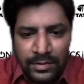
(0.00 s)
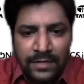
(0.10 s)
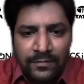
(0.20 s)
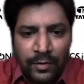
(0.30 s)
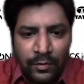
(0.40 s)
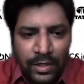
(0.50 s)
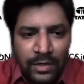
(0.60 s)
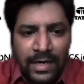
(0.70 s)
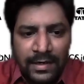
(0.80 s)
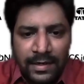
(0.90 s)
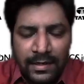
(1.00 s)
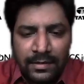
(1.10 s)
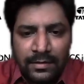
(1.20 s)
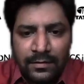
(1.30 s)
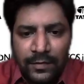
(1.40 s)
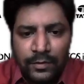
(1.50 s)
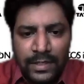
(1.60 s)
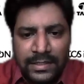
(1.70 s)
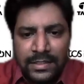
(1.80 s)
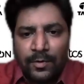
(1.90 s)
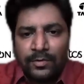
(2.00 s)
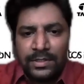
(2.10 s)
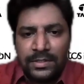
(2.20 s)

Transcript: Just I want to reiterate a few things about